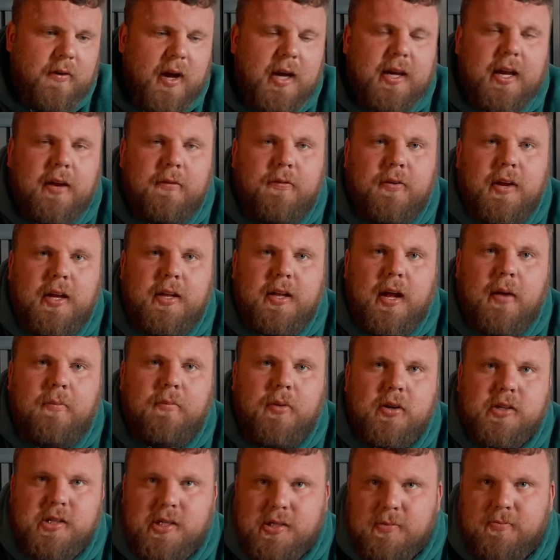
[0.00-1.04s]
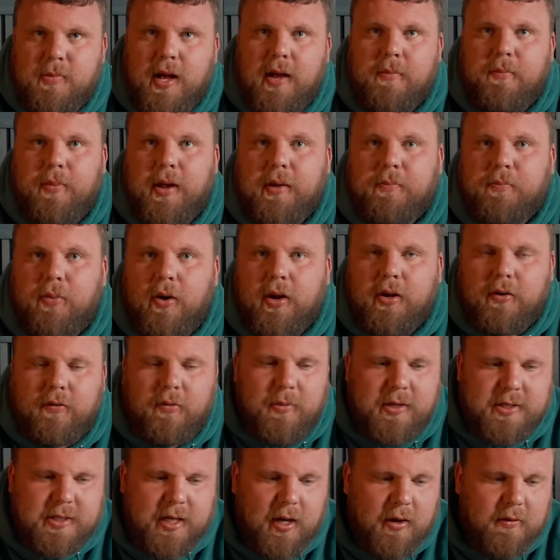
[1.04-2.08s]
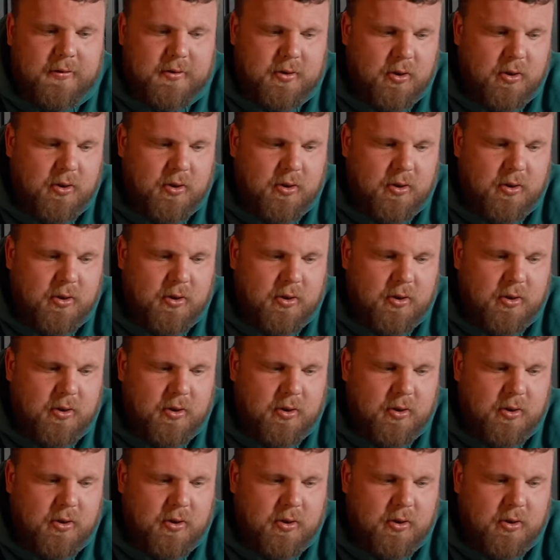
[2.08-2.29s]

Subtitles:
if I get free dumbbells, it's big points for myself.